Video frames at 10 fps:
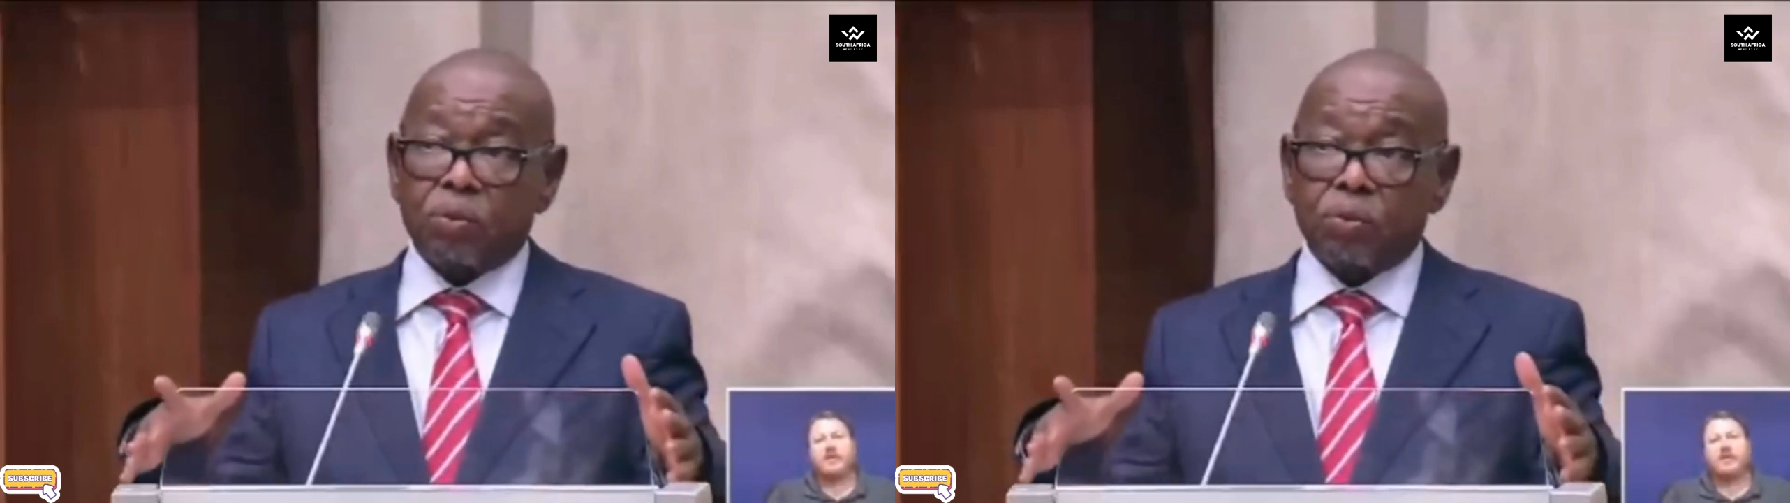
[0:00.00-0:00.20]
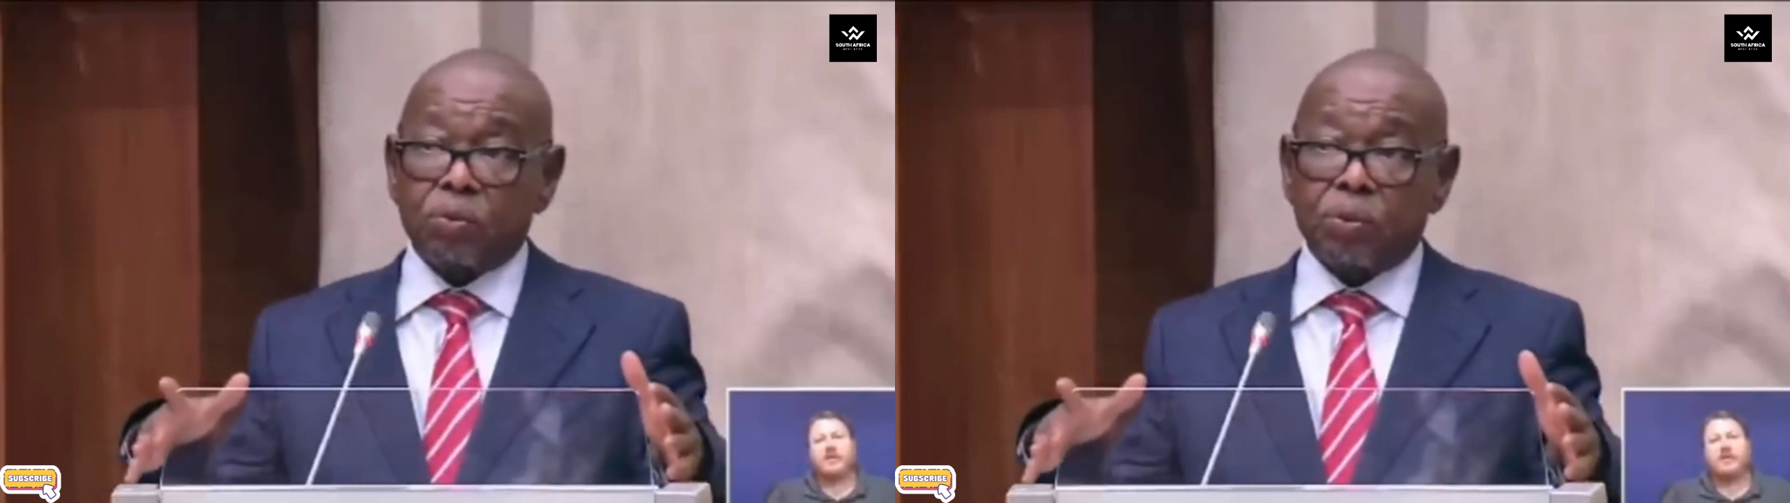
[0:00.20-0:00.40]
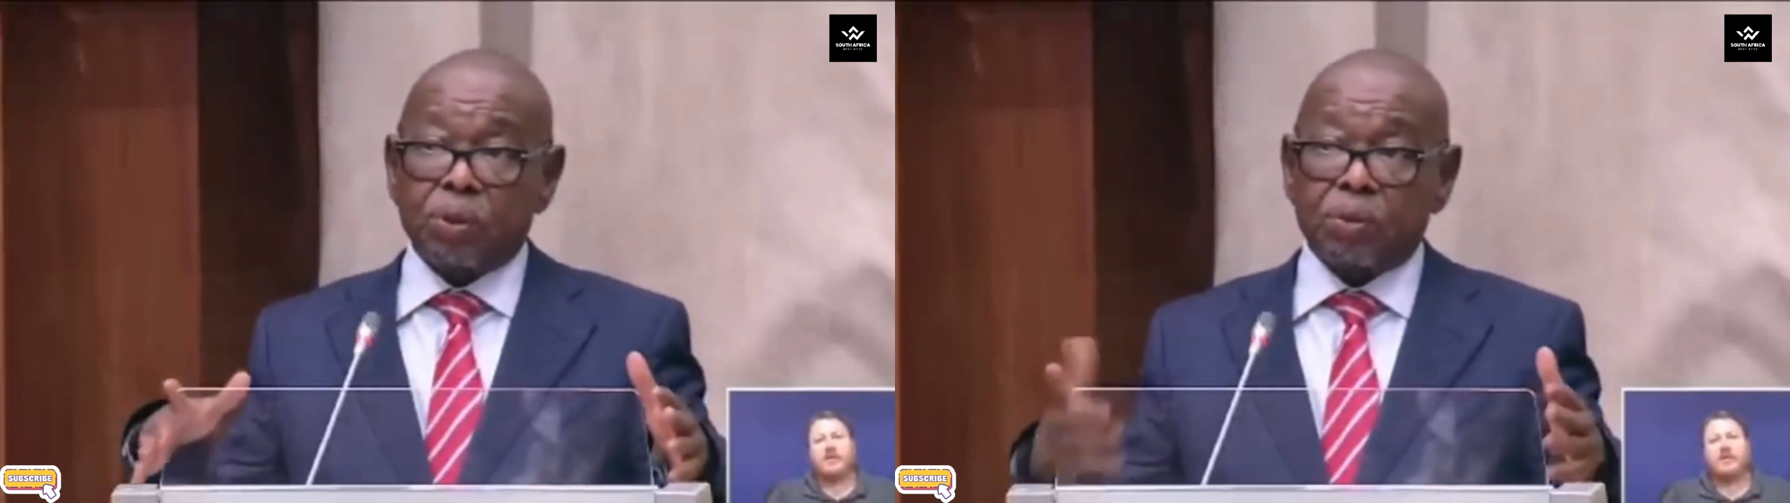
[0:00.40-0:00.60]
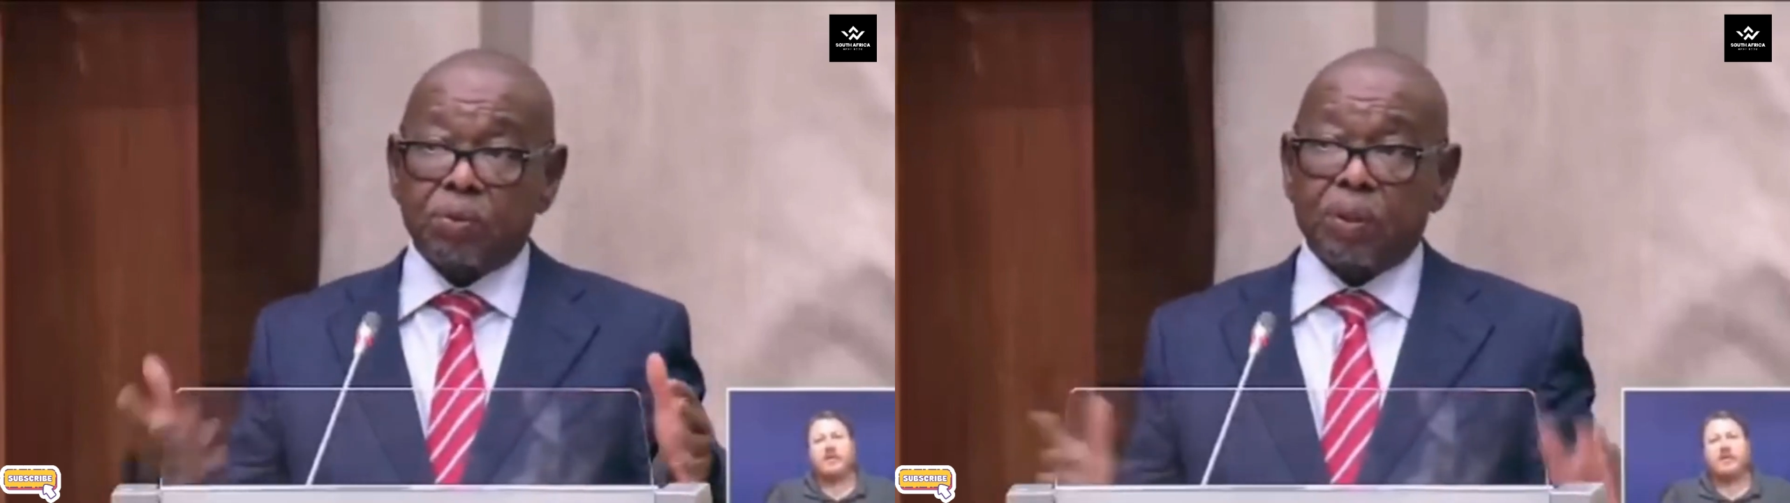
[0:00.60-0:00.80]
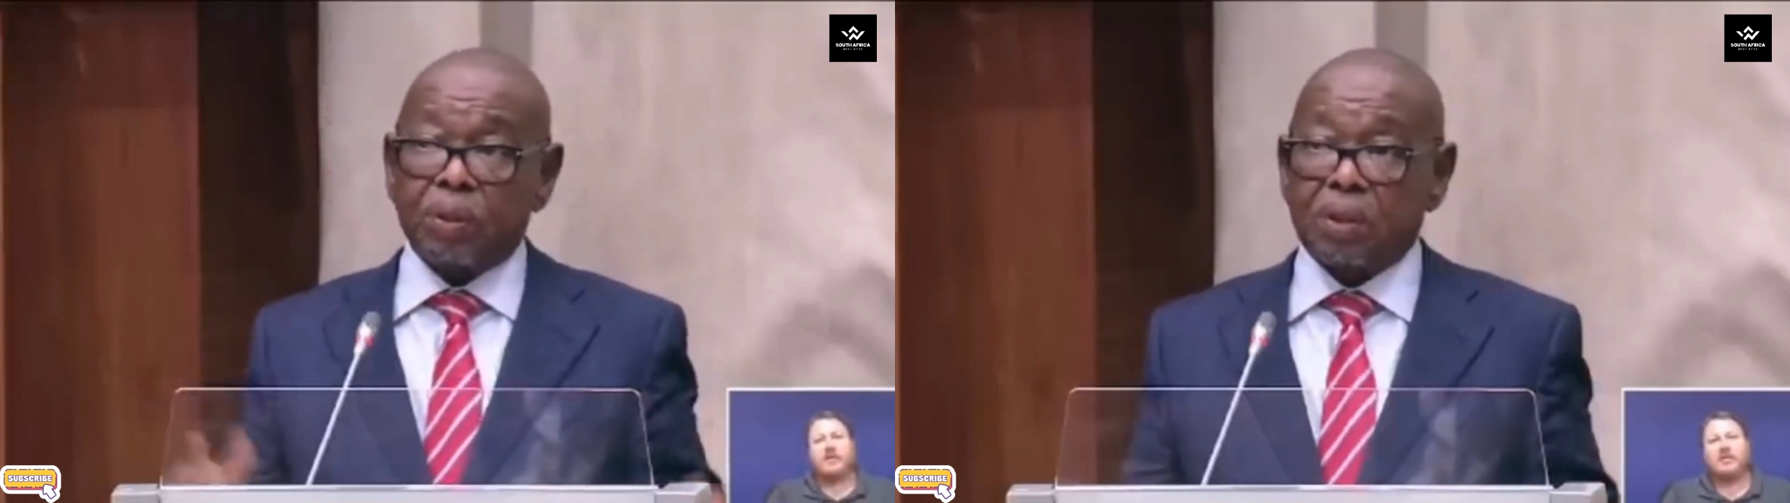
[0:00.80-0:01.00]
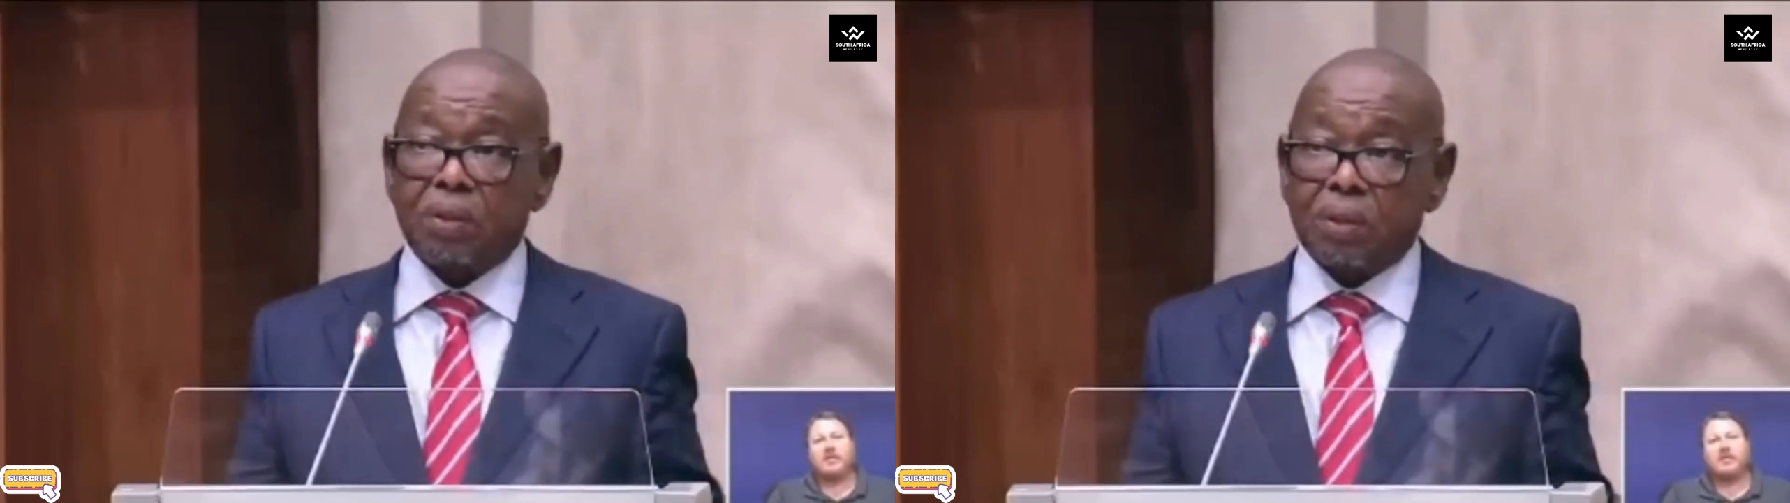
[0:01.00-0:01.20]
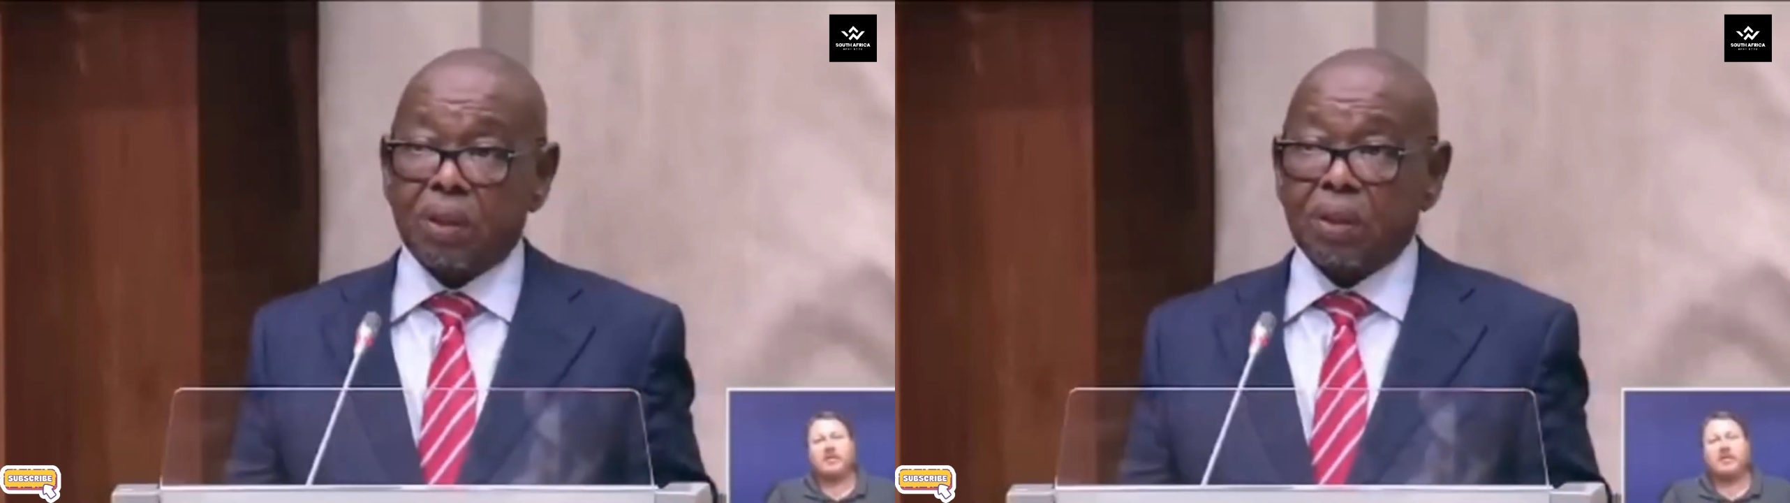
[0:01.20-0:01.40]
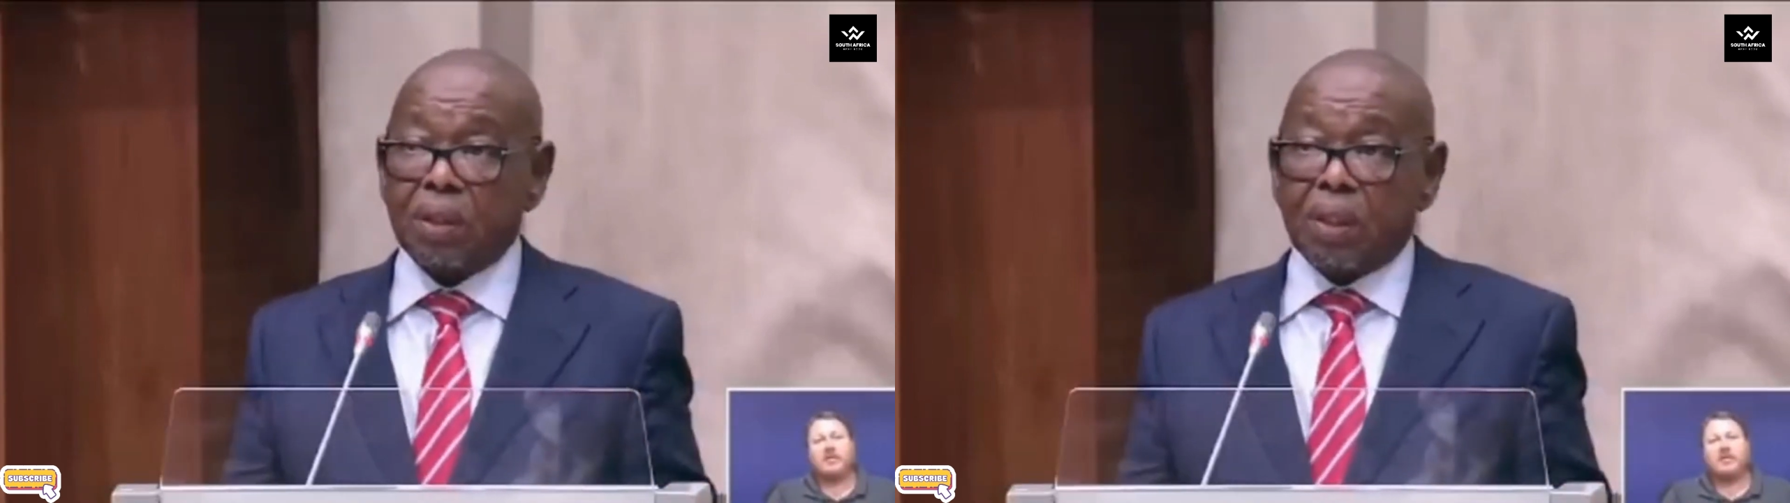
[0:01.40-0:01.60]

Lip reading: to situations there.